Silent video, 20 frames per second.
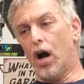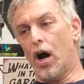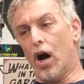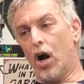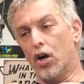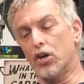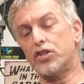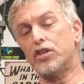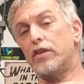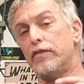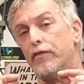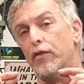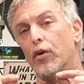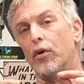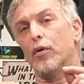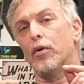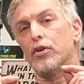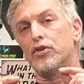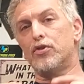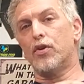RC
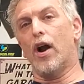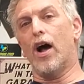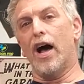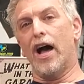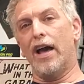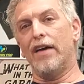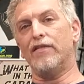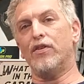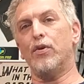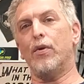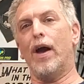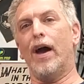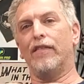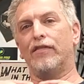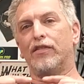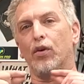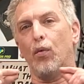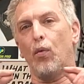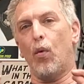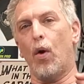four-wheel drive. You have
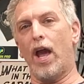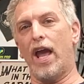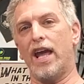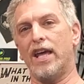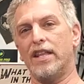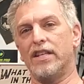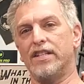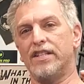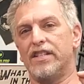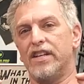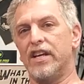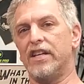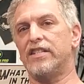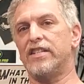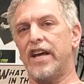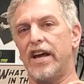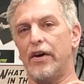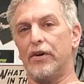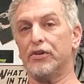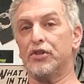to weigh the
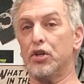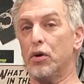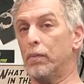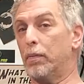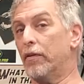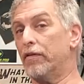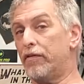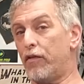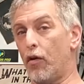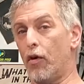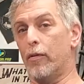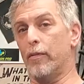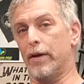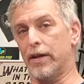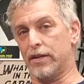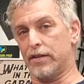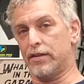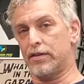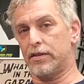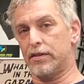detail to
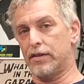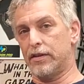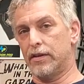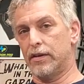performance,